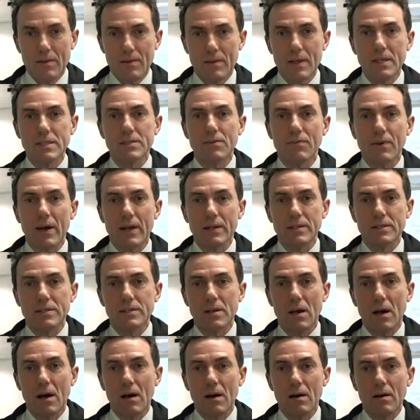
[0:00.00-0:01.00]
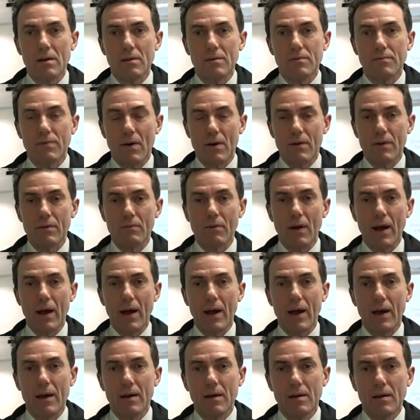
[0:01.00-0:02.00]
These events are very
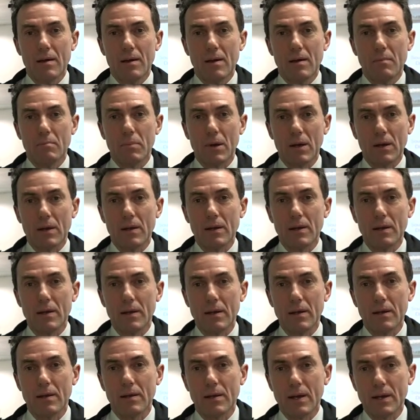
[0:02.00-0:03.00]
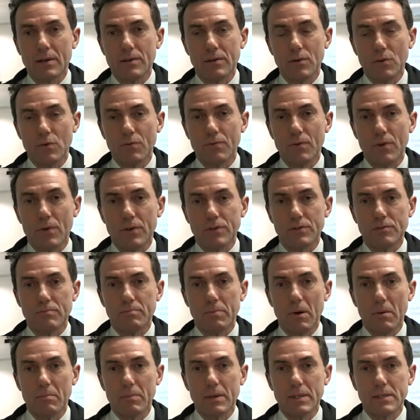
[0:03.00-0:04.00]
rare but clearly get an awful lot of
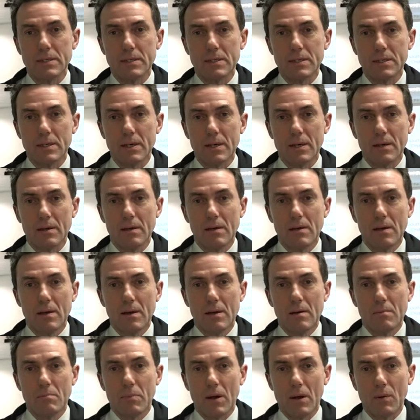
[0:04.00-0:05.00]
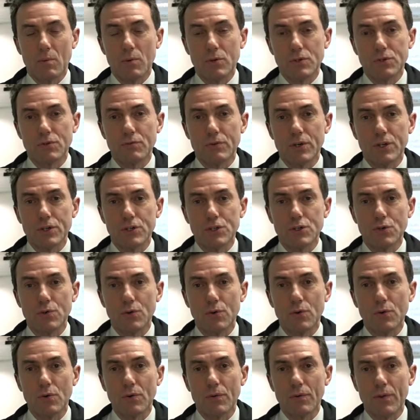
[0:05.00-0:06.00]
publicity but I want to
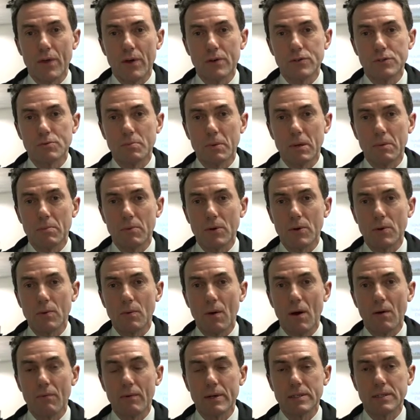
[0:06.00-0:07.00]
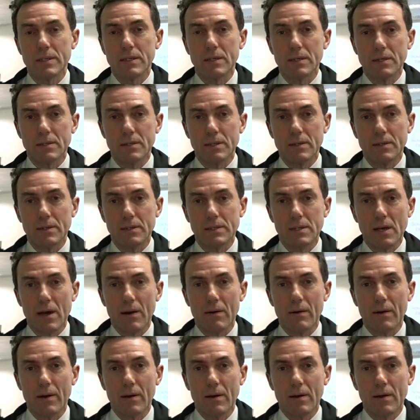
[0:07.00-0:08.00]
reassure all of those people who are resident in this
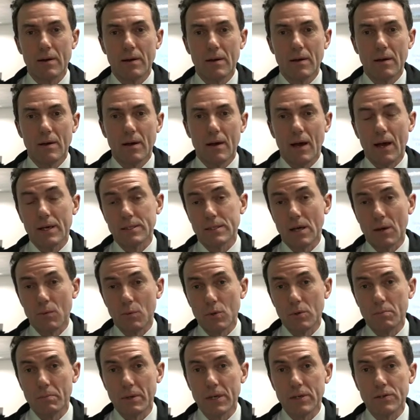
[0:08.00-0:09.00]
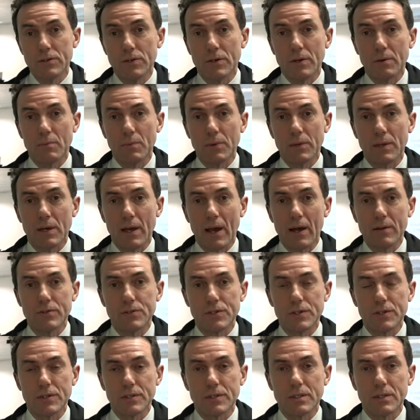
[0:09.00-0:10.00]
area, as I will be doing with the
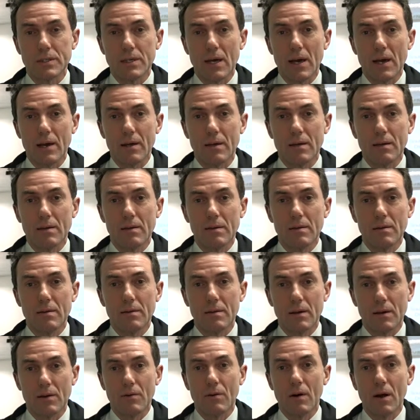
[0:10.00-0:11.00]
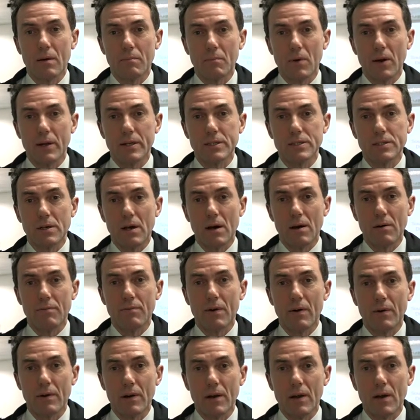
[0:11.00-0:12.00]
councillors today, that crime rates are
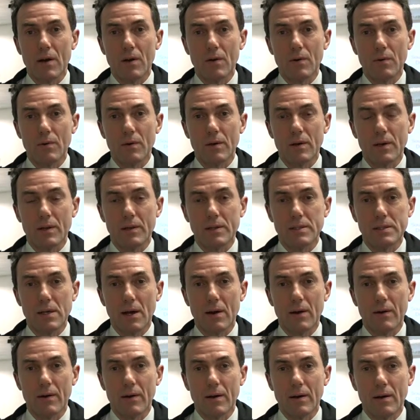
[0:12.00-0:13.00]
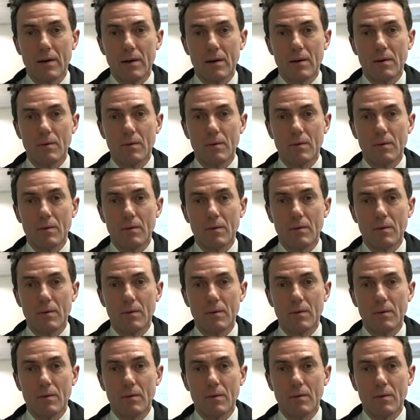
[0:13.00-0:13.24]
very low in this area.